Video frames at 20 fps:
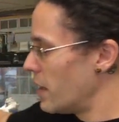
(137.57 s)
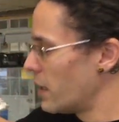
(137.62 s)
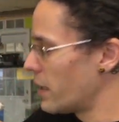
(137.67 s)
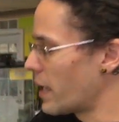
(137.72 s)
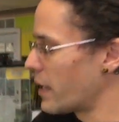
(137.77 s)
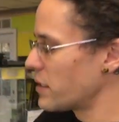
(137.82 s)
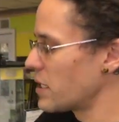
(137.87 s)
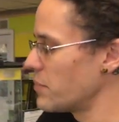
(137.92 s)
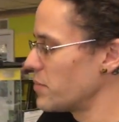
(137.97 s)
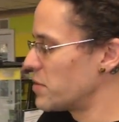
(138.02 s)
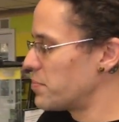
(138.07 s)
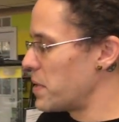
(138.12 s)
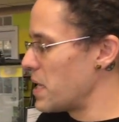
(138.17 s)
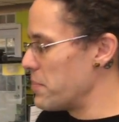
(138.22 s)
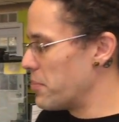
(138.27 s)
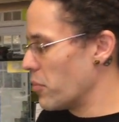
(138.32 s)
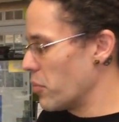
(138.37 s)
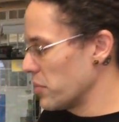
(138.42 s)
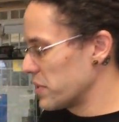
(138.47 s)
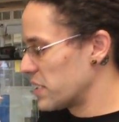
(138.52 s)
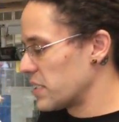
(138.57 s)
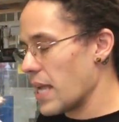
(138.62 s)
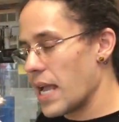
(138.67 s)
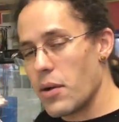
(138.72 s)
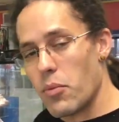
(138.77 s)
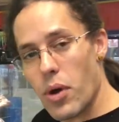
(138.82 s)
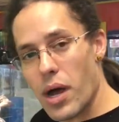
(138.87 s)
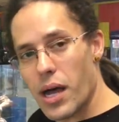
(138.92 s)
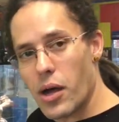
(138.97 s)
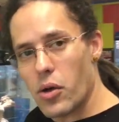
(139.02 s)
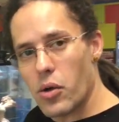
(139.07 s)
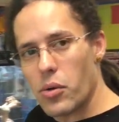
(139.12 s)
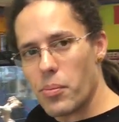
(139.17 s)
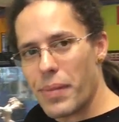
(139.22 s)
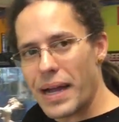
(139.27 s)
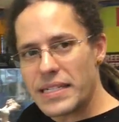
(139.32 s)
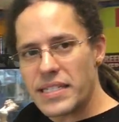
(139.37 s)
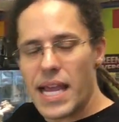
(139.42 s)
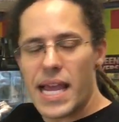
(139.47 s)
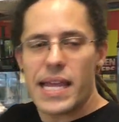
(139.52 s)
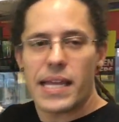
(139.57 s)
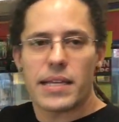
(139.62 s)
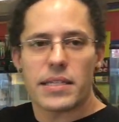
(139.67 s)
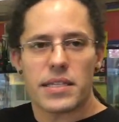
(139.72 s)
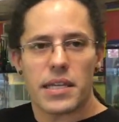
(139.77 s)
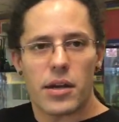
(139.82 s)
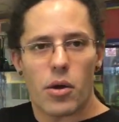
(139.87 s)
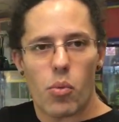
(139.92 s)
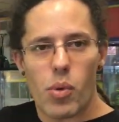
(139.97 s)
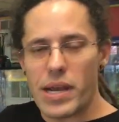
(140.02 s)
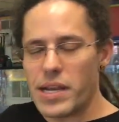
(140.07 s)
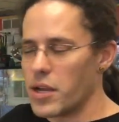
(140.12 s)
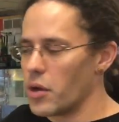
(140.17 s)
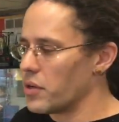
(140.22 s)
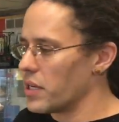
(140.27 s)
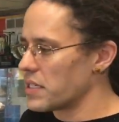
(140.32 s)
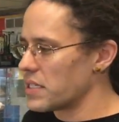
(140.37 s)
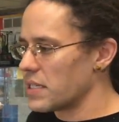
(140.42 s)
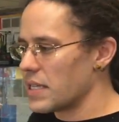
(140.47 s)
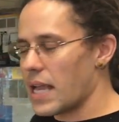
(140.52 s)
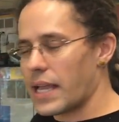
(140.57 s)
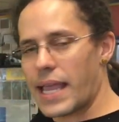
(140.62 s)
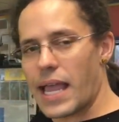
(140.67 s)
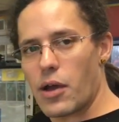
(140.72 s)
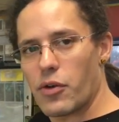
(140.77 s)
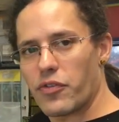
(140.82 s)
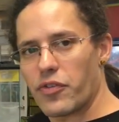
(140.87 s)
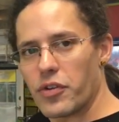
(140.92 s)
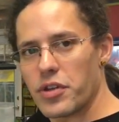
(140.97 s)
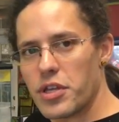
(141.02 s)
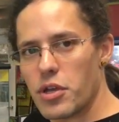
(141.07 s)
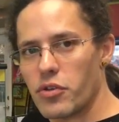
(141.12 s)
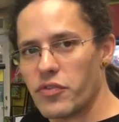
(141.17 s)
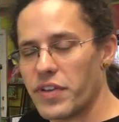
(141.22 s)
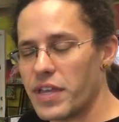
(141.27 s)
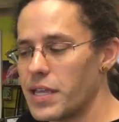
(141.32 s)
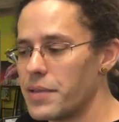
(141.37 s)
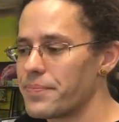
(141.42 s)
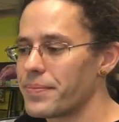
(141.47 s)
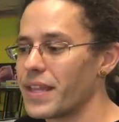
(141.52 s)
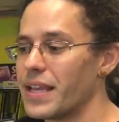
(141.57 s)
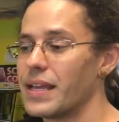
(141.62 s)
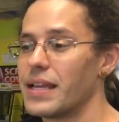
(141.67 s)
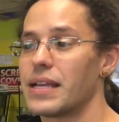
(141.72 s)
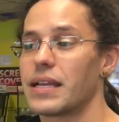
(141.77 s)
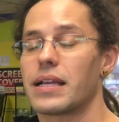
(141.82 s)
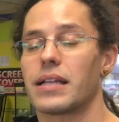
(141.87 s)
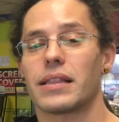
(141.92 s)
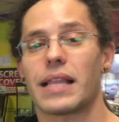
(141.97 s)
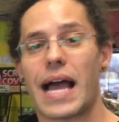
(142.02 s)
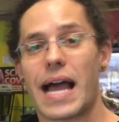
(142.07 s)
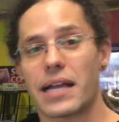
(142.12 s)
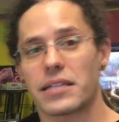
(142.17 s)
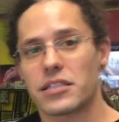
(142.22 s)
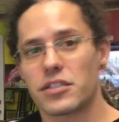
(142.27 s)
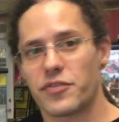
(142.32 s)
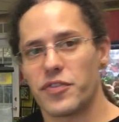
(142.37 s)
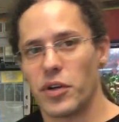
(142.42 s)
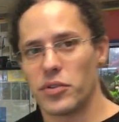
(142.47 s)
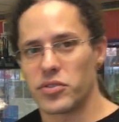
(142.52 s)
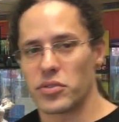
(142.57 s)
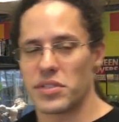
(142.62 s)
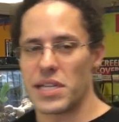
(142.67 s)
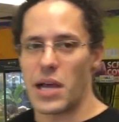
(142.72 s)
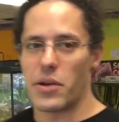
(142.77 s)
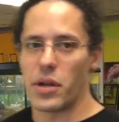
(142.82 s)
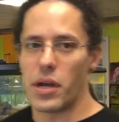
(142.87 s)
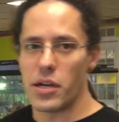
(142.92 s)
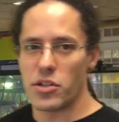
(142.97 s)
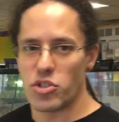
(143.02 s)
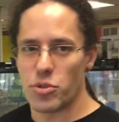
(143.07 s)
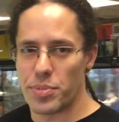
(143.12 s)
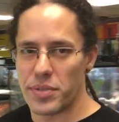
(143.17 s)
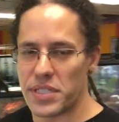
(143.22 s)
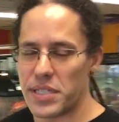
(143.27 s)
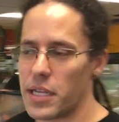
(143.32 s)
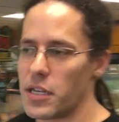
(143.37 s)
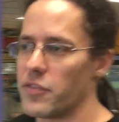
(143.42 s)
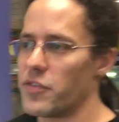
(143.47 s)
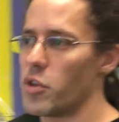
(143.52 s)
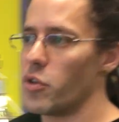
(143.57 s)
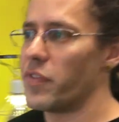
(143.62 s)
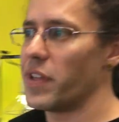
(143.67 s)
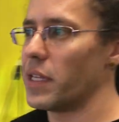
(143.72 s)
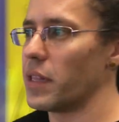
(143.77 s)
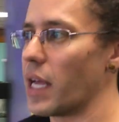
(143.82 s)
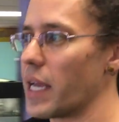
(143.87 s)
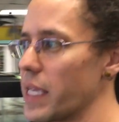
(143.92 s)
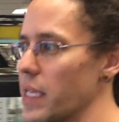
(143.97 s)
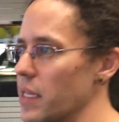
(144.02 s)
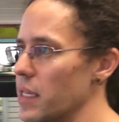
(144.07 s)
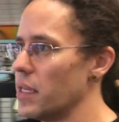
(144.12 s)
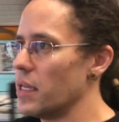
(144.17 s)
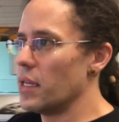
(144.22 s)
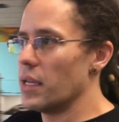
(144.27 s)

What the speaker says: A lot of times people will say, well, my tank is in a window, doesn't that count for UV? Glass filters out 100% of UV light.